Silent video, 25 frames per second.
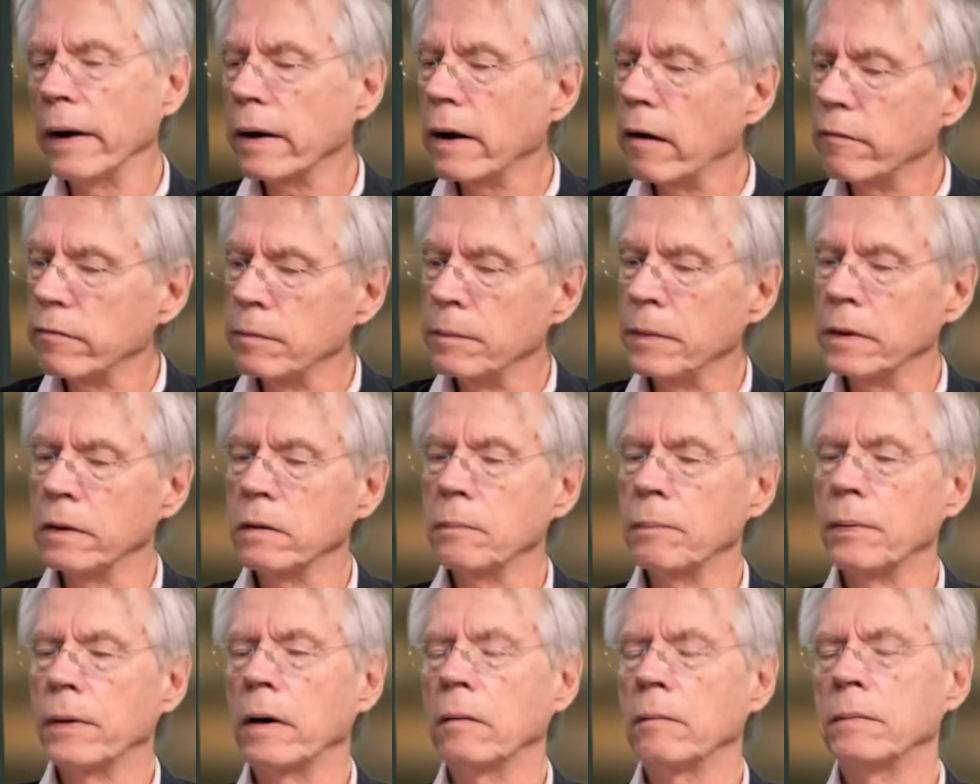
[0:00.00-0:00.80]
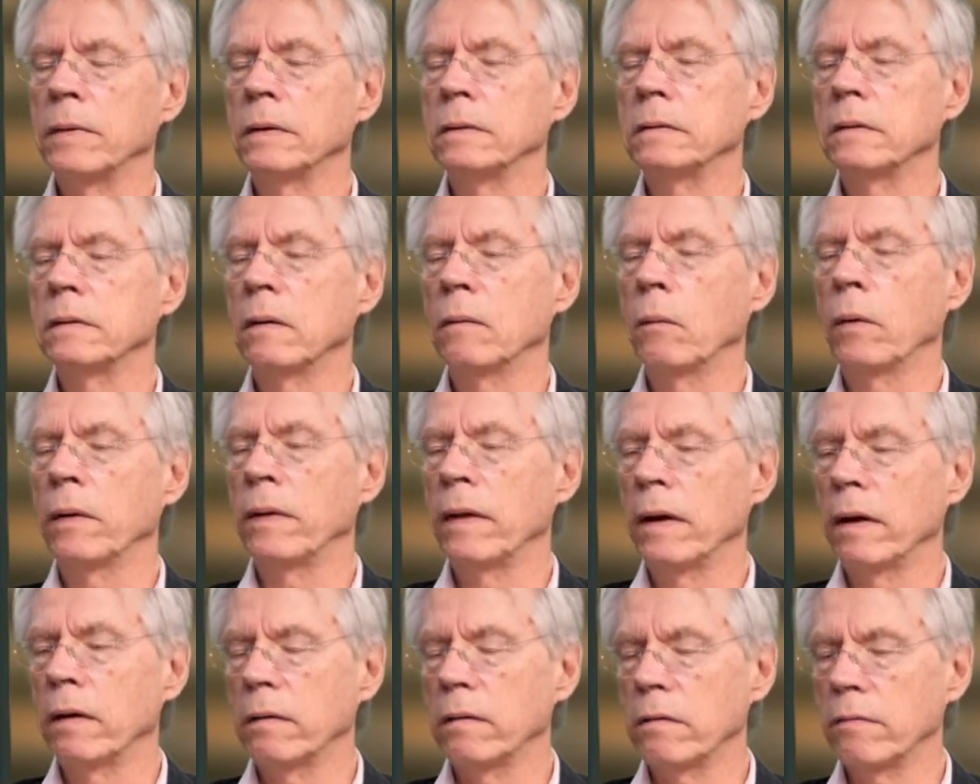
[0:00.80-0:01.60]
government departments when
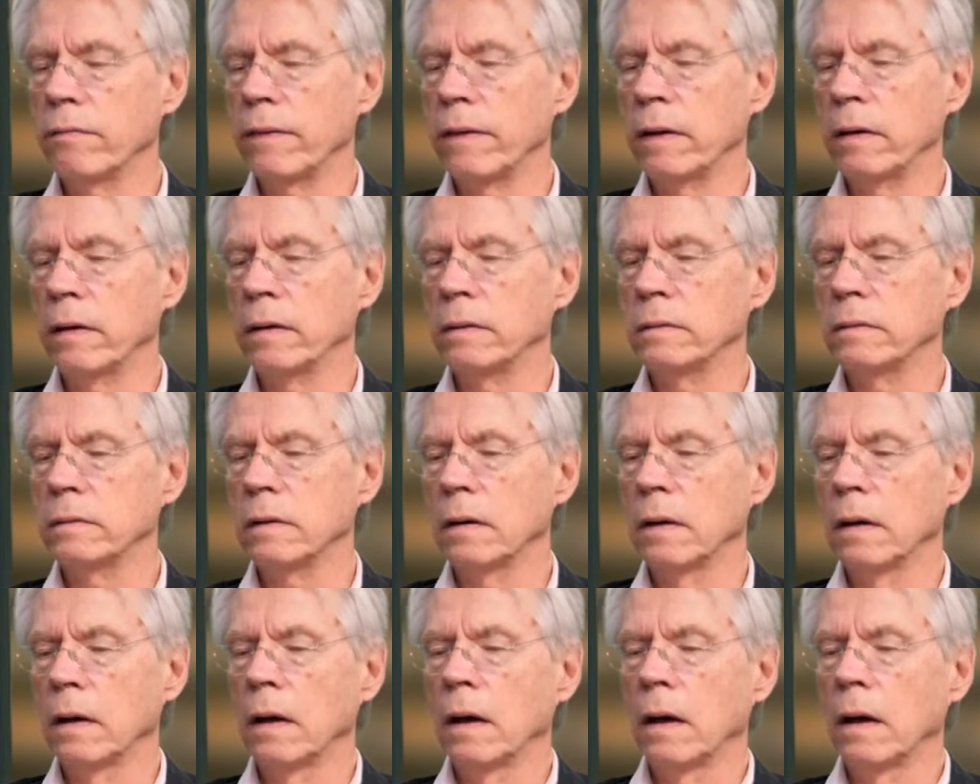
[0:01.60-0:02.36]
they are defendants